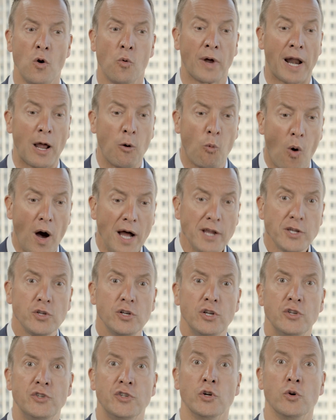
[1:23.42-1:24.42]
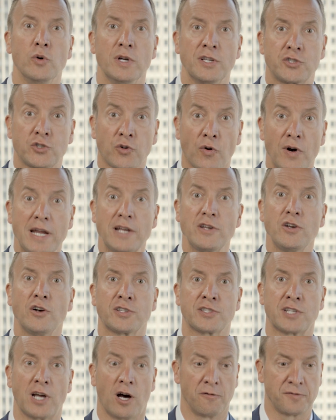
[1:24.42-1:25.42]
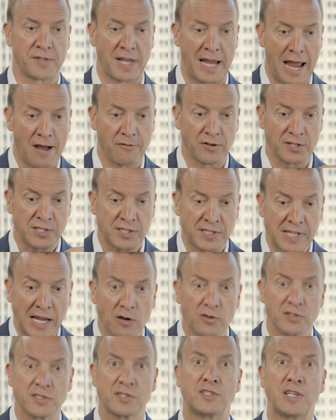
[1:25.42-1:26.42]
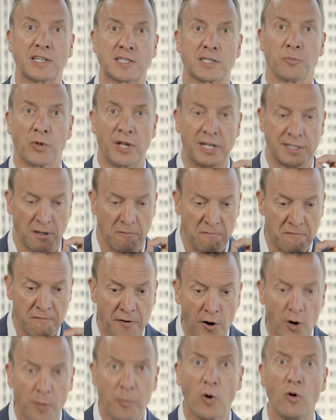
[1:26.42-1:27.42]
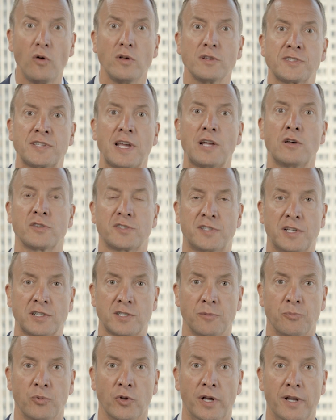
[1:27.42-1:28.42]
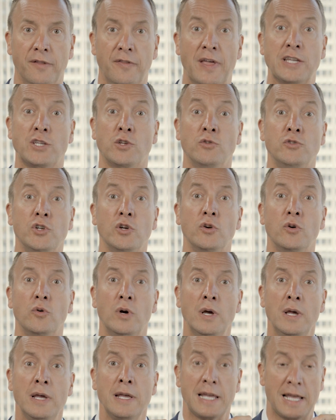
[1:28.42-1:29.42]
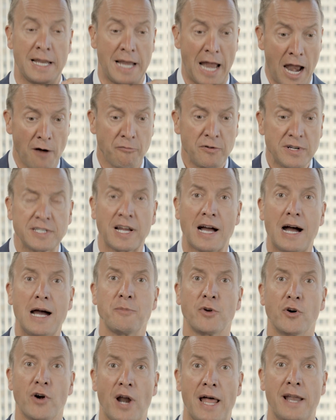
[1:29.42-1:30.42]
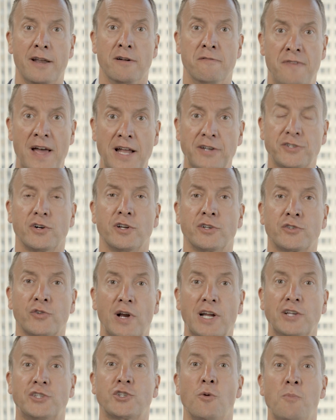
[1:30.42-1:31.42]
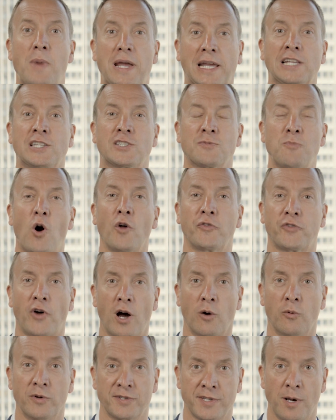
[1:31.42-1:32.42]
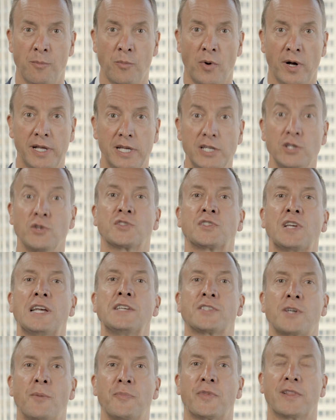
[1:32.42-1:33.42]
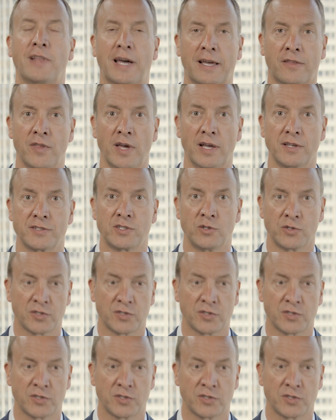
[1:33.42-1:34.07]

What I want you to do is train yourself to have a sales discipline. It's a verbal sales discipline that you do in every time you're at an event or a trade show making small talk with somebody. You say something like this.